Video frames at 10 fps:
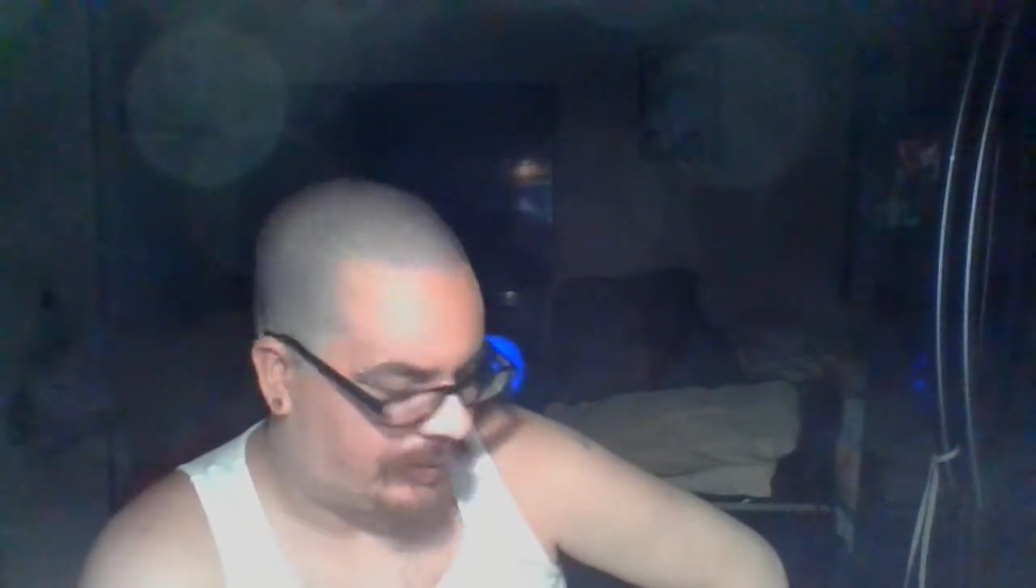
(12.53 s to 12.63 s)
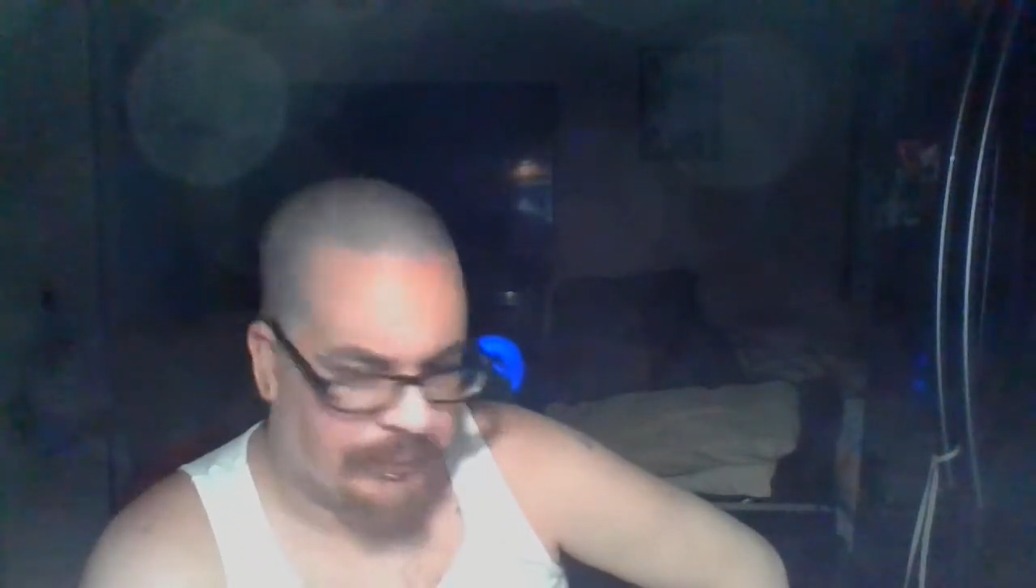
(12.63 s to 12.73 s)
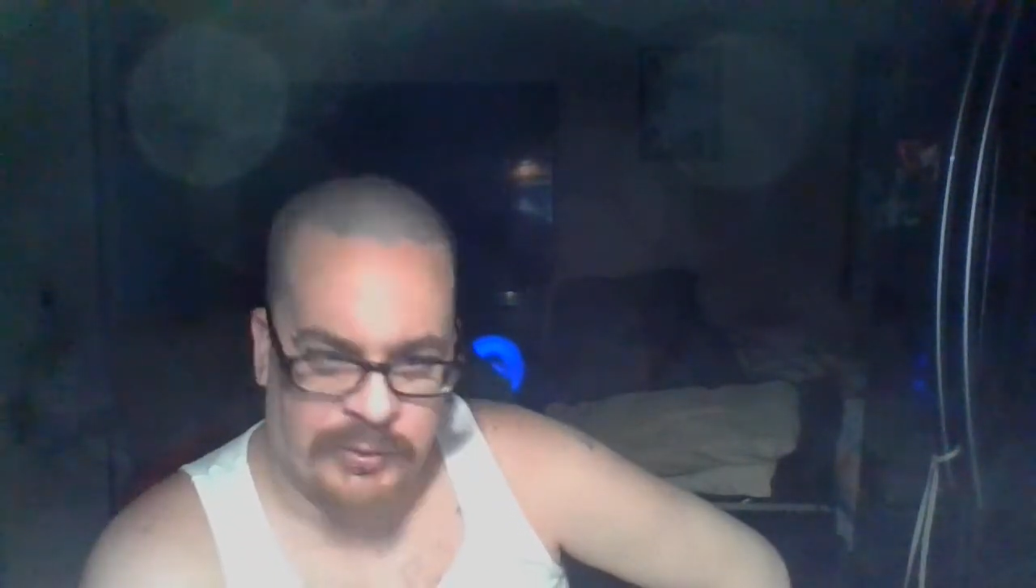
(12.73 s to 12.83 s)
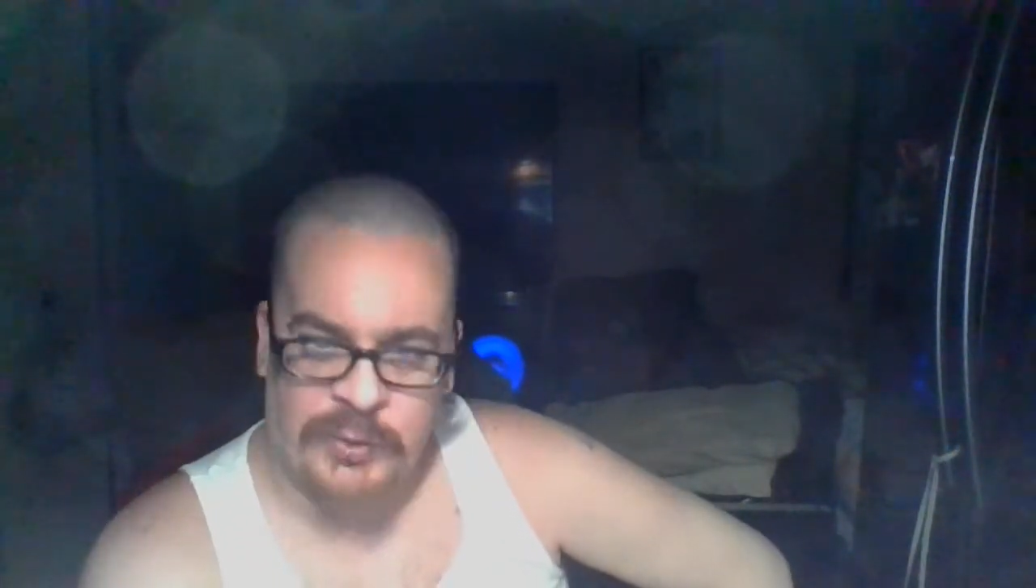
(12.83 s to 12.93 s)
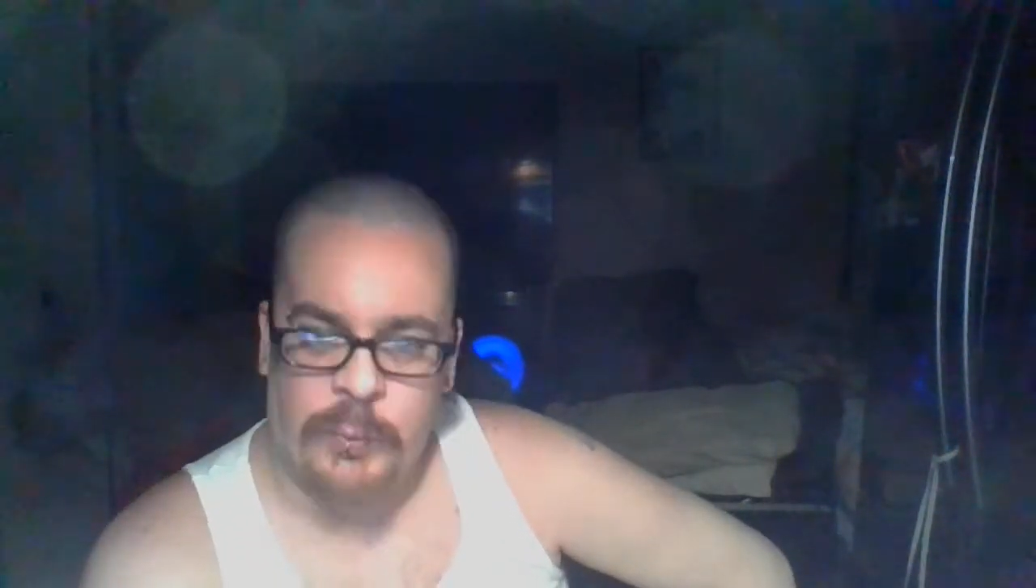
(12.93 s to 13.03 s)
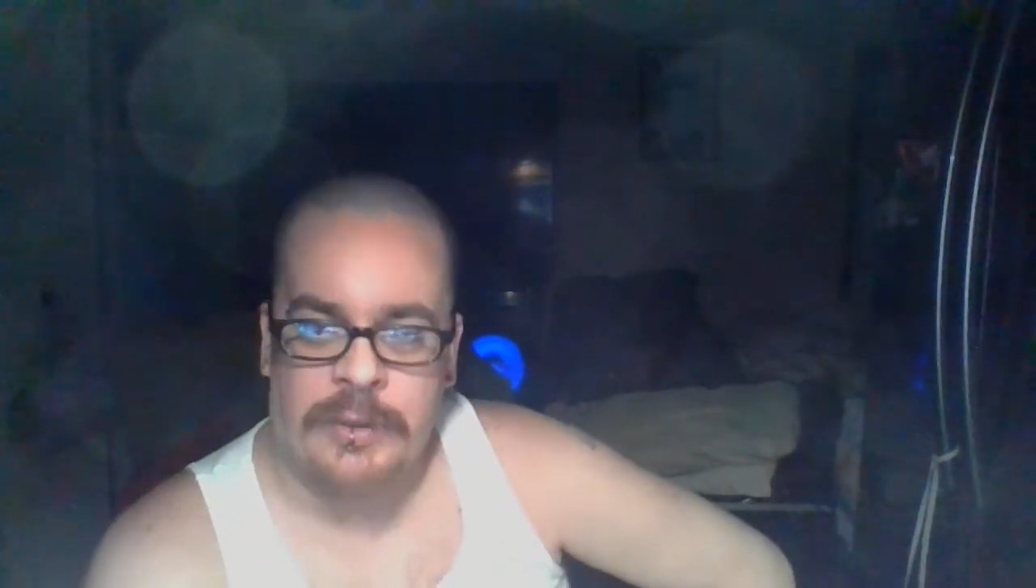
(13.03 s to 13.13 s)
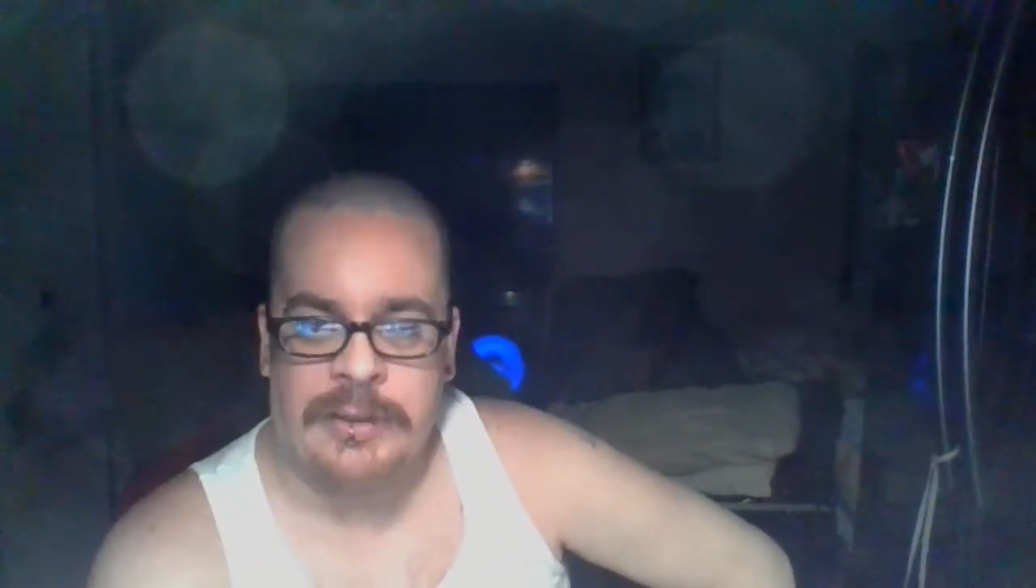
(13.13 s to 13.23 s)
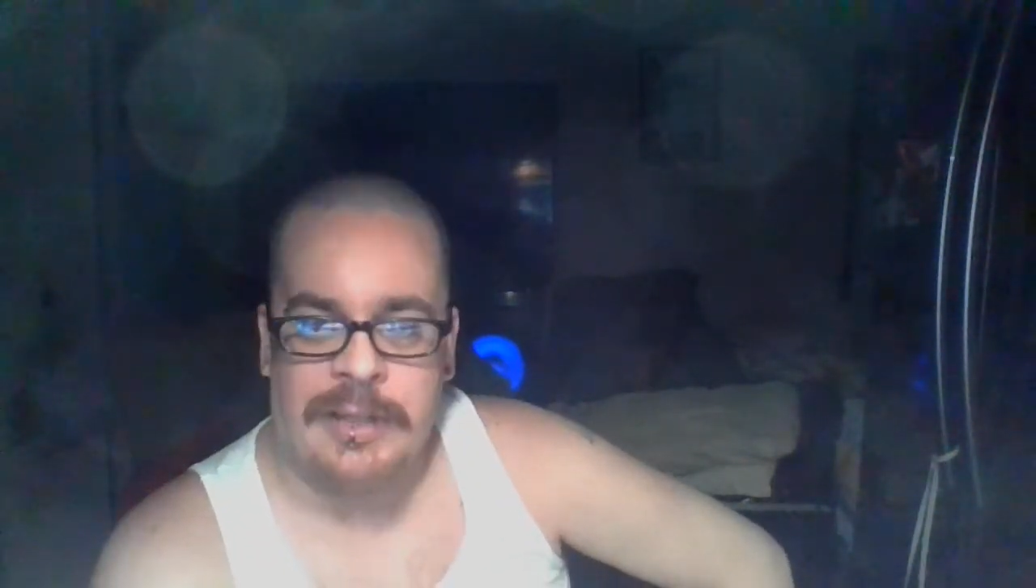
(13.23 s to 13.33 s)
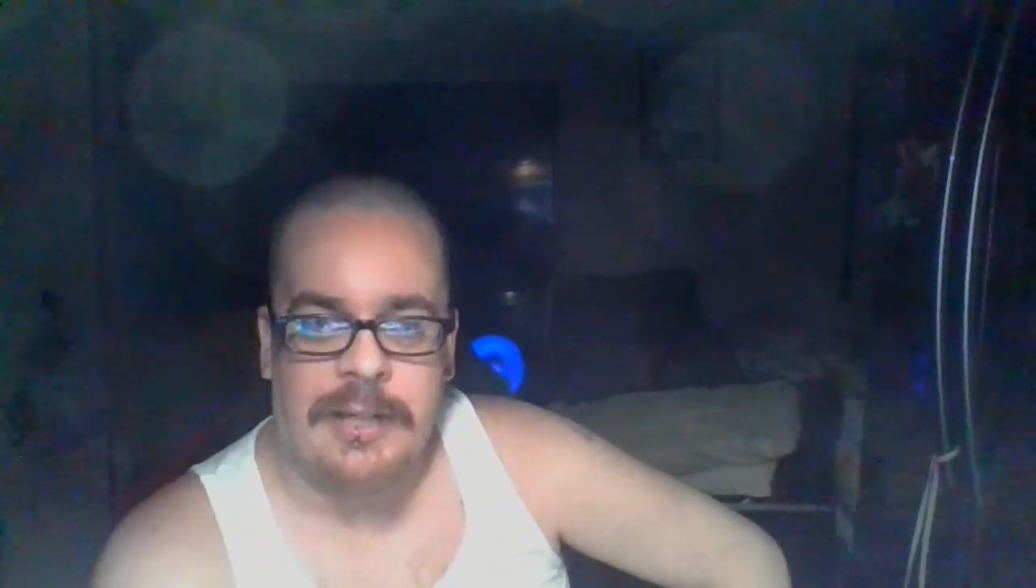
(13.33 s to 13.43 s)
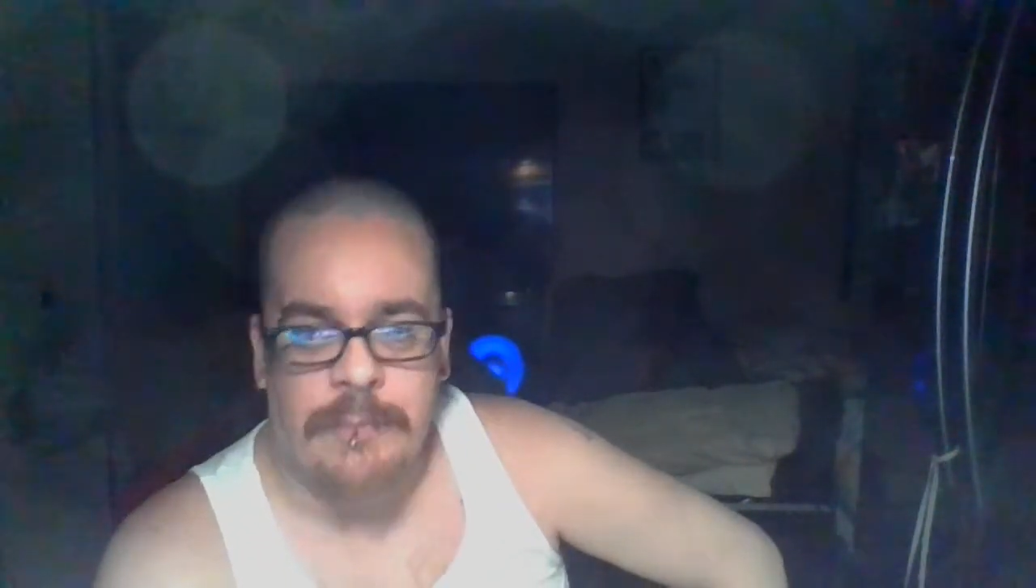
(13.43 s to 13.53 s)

It was the one that I'd